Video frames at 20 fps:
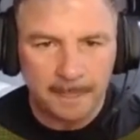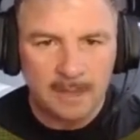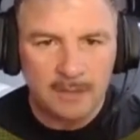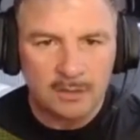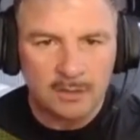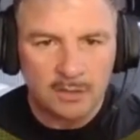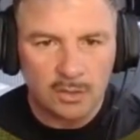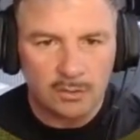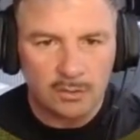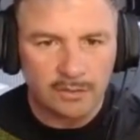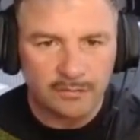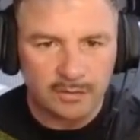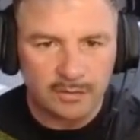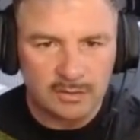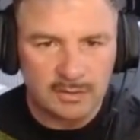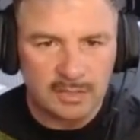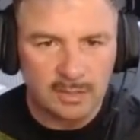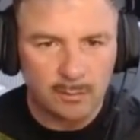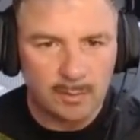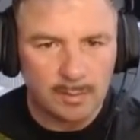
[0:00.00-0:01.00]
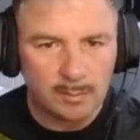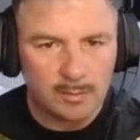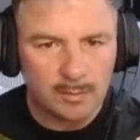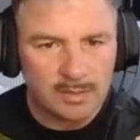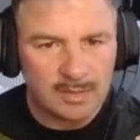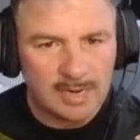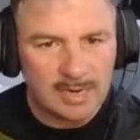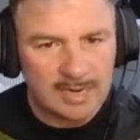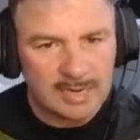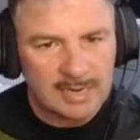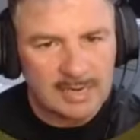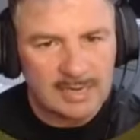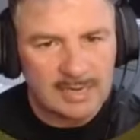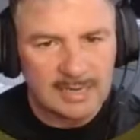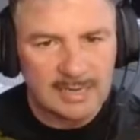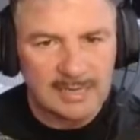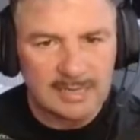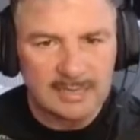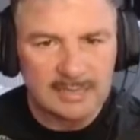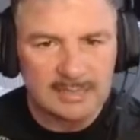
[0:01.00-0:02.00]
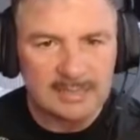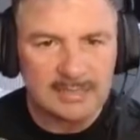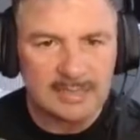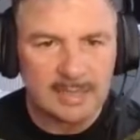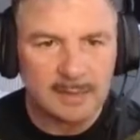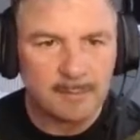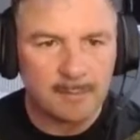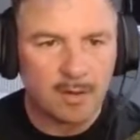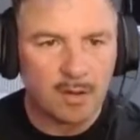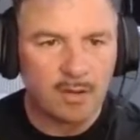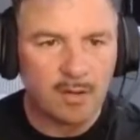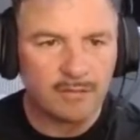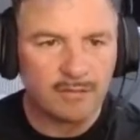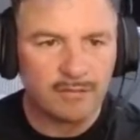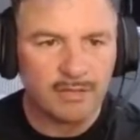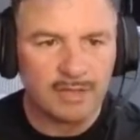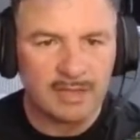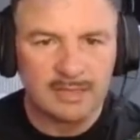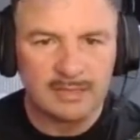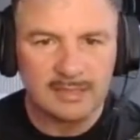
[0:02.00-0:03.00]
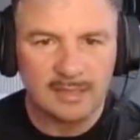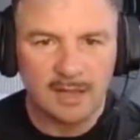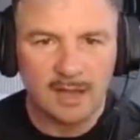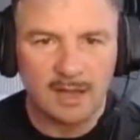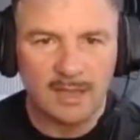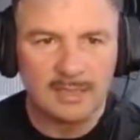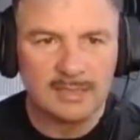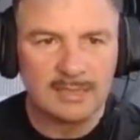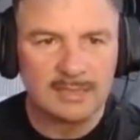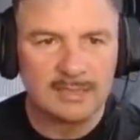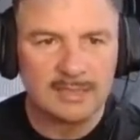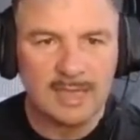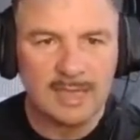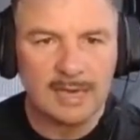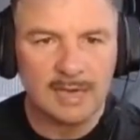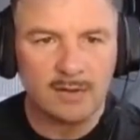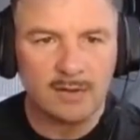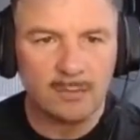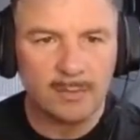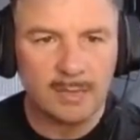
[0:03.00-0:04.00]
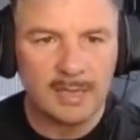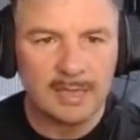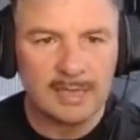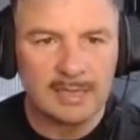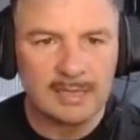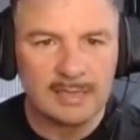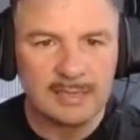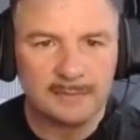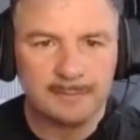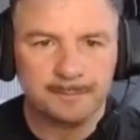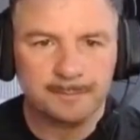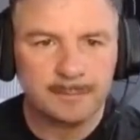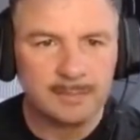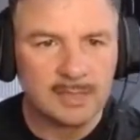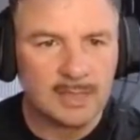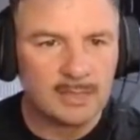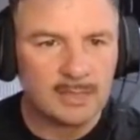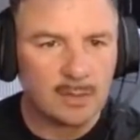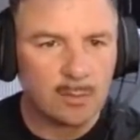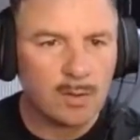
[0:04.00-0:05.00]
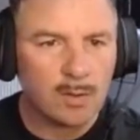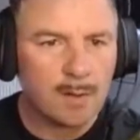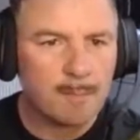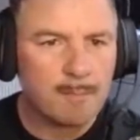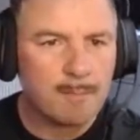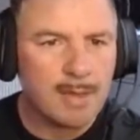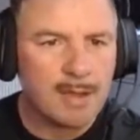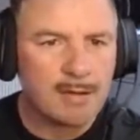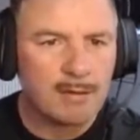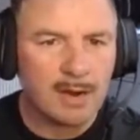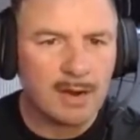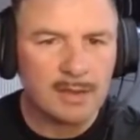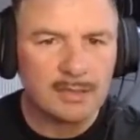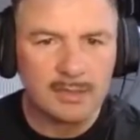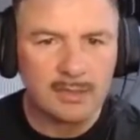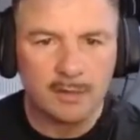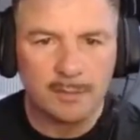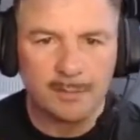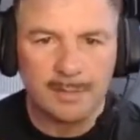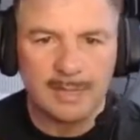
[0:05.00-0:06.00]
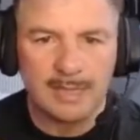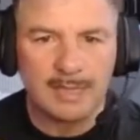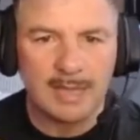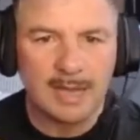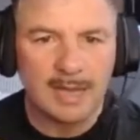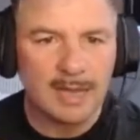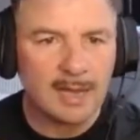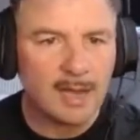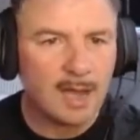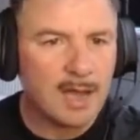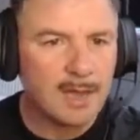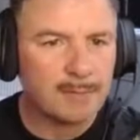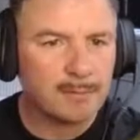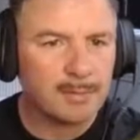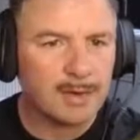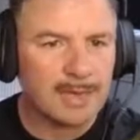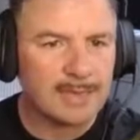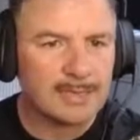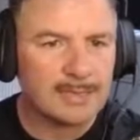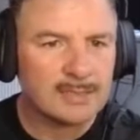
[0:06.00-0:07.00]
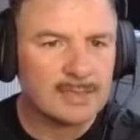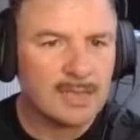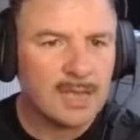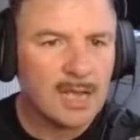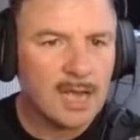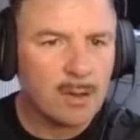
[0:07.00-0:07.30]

So the first thing we would need is some of these guys, and it'll be, so I want to mirror, so it'll be iron plates.